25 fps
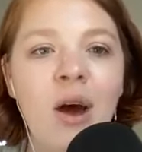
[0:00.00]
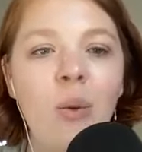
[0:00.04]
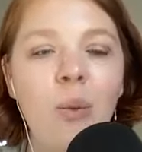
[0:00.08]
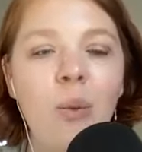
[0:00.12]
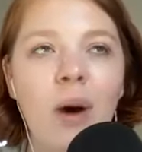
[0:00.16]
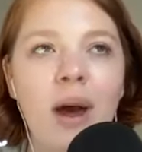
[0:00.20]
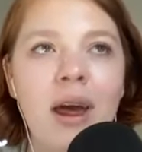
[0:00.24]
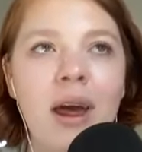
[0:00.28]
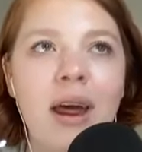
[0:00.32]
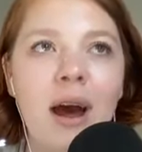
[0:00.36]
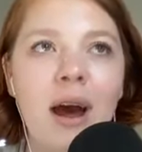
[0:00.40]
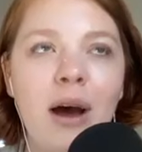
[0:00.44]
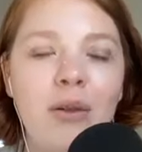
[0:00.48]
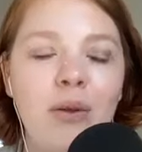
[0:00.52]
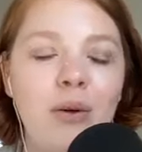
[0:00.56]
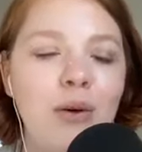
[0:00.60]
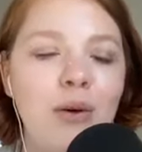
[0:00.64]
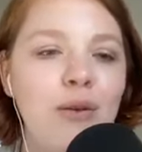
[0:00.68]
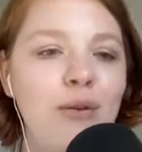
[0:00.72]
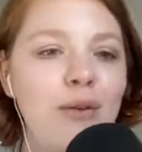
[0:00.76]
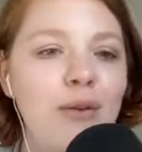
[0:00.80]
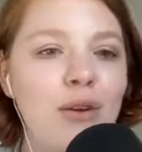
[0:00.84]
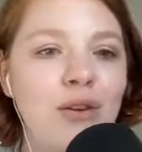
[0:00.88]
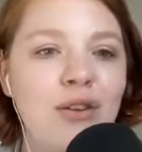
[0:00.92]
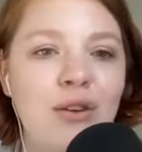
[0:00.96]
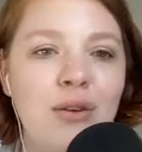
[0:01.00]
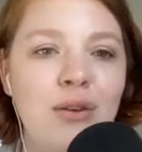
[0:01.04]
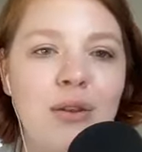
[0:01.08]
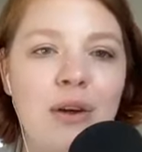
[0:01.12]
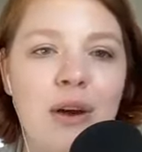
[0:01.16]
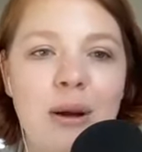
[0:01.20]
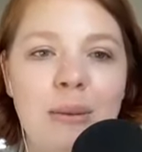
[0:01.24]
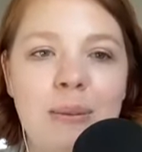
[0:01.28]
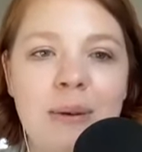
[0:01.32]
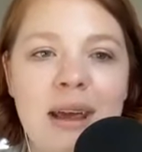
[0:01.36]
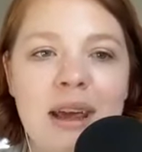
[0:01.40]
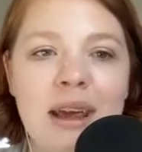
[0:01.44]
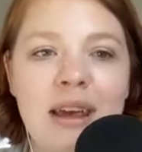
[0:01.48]
What other future
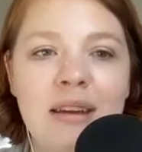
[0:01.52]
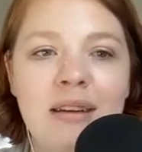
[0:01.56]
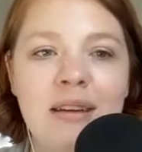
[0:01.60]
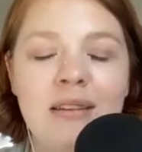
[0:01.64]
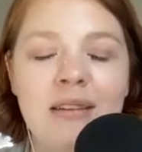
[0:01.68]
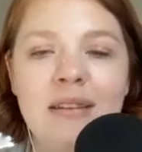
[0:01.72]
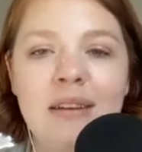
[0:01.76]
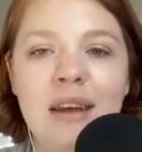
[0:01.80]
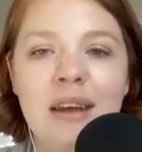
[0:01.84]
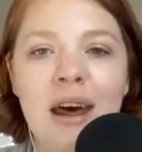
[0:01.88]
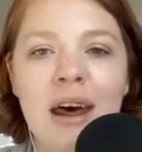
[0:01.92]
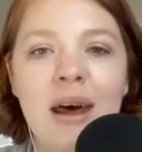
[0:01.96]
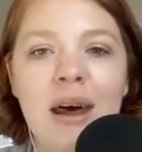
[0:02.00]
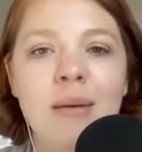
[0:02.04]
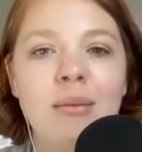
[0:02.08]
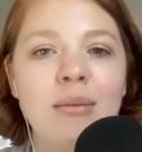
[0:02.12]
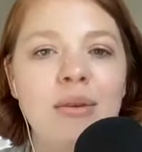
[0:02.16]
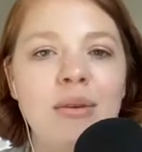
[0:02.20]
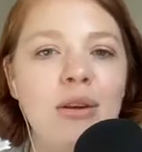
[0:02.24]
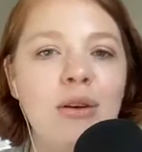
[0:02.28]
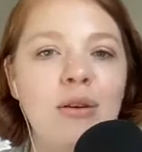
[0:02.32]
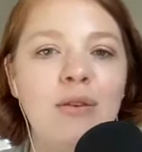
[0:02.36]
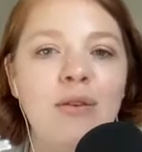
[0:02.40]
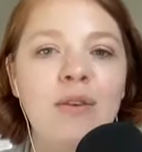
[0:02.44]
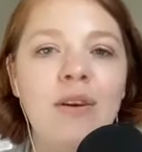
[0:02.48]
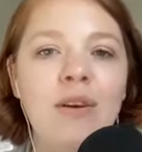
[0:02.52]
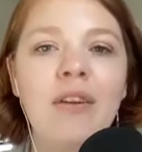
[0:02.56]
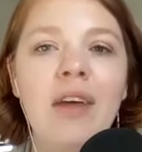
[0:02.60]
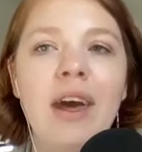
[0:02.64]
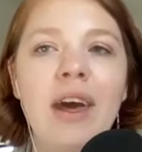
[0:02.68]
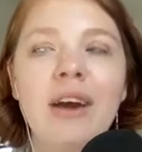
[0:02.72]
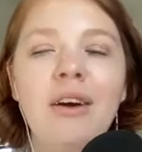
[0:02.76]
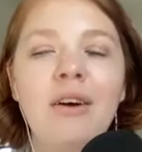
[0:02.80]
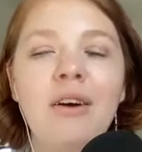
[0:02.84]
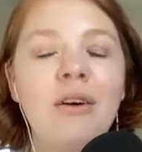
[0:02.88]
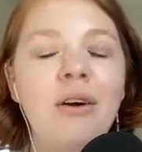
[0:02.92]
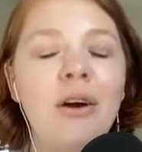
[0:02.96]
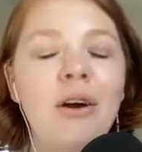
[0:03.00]
therapies um, do you feel
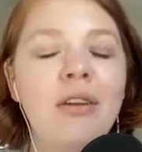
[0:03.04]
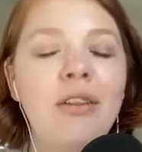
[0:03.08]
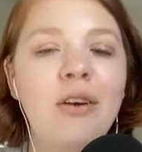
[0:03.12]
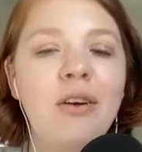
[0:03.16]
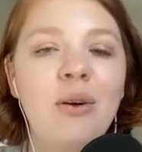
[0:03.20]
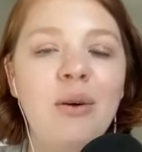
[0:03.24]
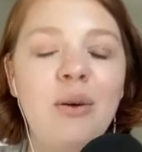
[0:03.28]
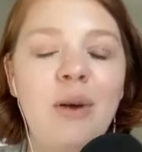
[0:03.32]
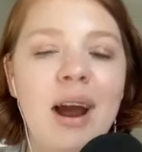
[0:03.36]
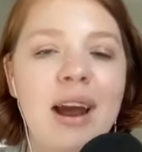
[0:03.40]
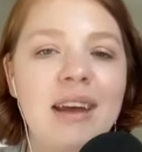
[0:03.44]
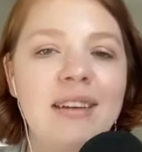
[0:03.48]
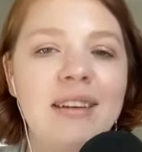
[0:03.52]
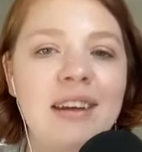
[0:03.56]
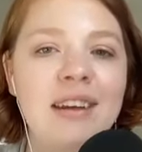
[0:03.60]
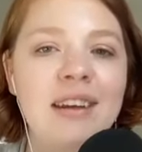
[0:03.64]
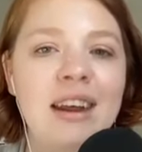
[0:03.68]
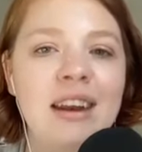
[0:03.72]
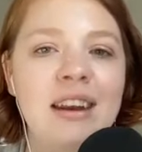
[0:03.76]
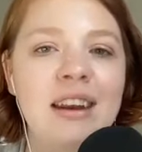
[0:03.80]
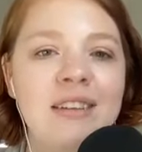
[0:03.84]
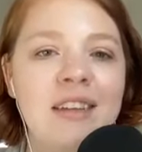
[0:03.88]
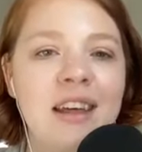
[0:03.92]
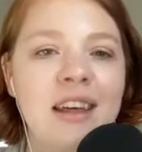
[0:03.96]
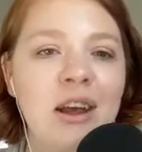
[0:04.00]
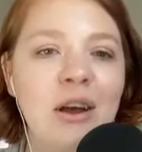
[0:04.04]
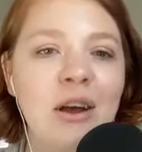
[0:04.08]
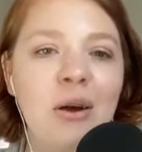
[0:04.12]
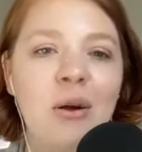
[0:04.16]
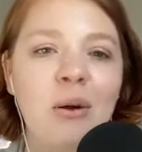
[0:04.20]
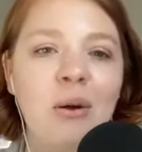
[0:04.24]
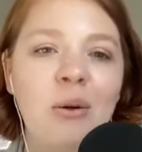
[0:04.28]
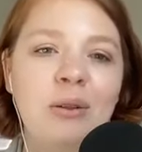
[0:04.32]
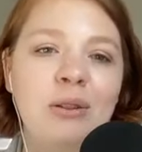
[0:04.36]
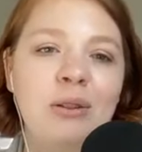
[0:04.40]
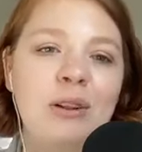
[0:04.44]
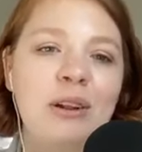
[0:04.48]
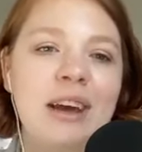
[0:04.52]
like are on the horizon that
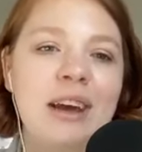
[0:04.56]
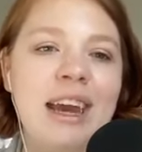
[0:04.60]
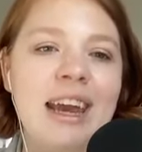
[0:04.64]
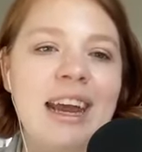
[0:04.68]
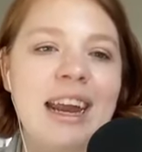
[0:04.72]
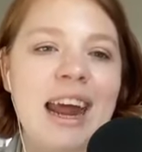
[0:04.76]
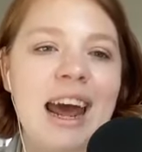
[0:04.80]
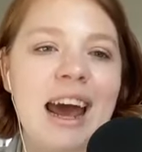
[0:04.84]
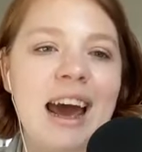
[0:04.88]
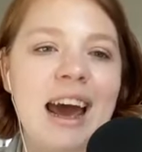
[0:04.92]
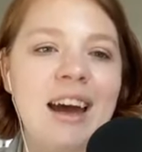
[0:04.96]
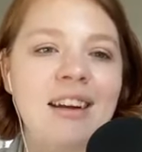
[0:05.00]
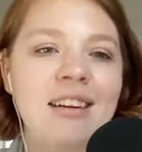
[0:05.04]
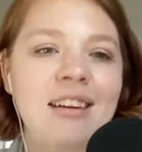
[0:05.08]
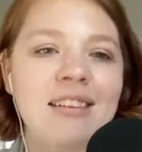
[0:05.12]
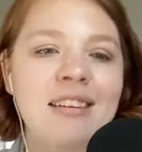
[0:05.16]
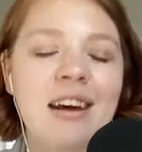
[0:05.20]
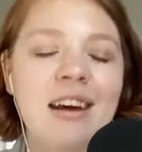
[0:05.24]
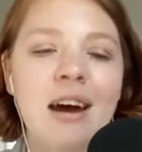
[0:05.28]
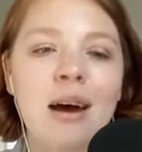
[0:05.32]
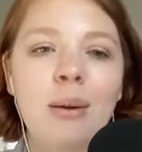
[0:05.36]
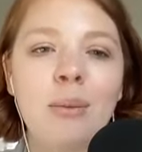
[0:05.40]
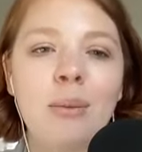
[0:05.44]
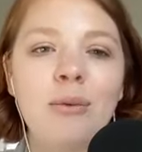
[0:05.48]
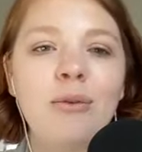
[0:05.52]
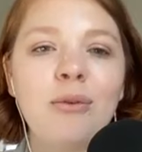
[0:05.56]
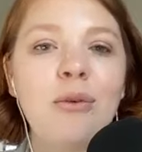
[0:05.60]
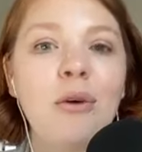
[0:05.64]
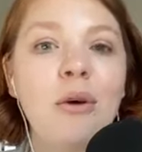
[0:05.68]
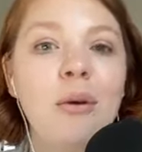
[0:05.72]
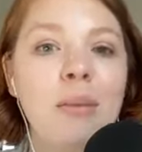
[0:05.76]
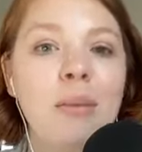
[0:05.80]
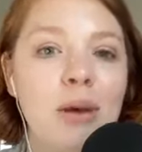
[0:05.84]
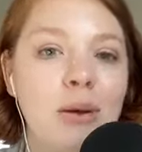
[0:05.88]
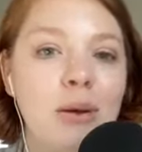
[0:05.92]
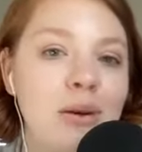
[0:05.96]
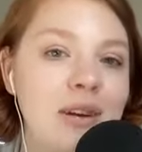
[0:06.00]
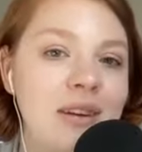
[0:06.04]
you're looking at um, for
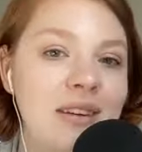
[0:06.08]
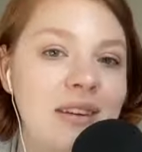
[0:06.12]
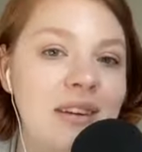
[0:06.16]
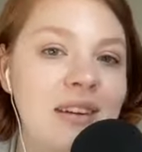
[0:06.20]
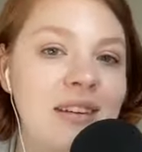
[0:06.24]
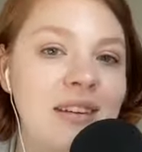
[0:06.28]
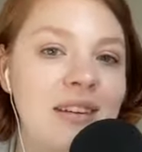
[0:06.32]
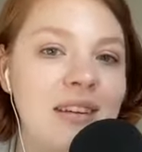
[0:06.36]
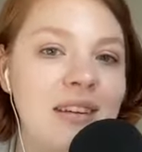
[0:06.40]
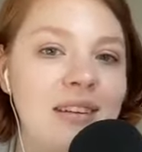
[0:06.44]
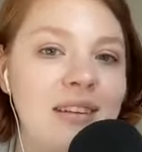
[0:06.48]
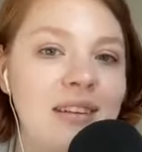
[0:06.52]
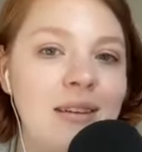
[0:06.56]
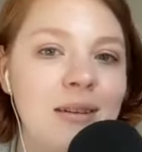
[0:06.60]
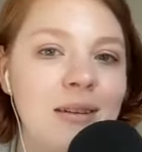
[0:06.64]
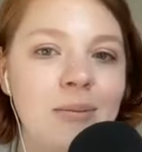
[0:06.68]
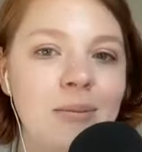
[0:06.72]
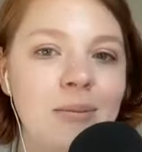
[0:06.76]
immune diseases?